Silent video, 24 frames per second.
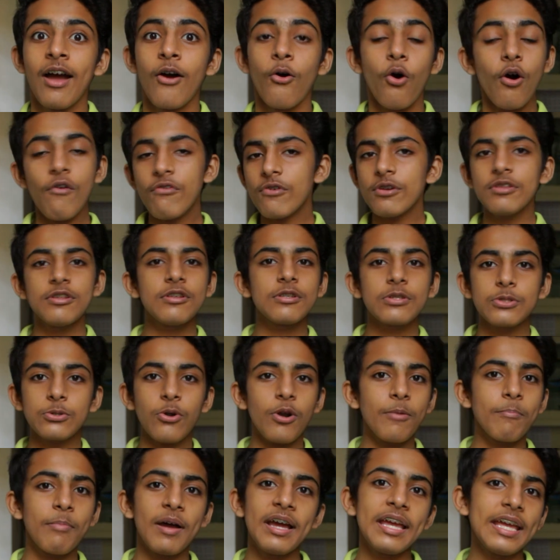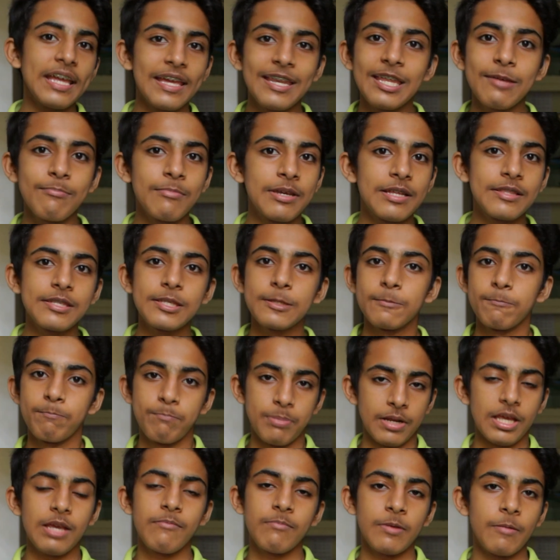Of course, this is not by any means
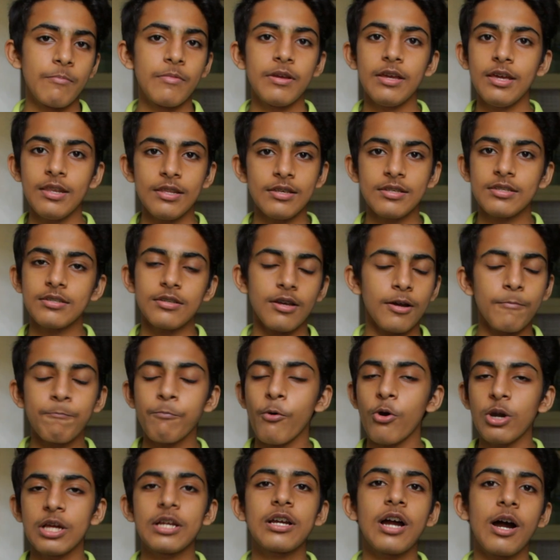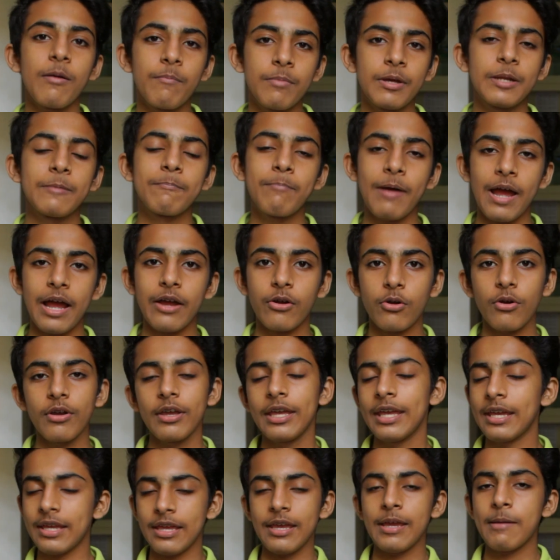premium. It is a polycarbonate bag,
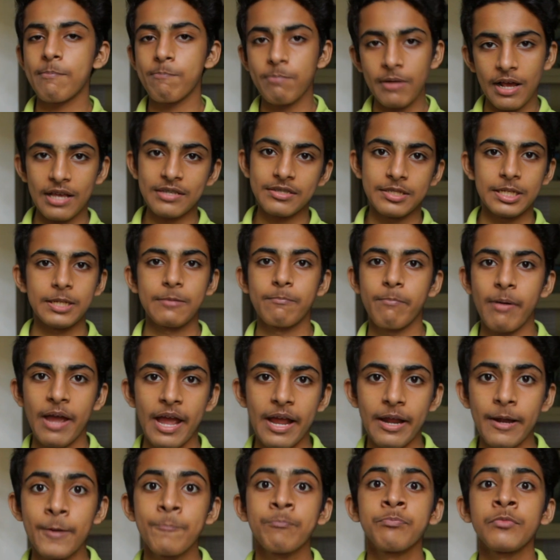aka plastic bag.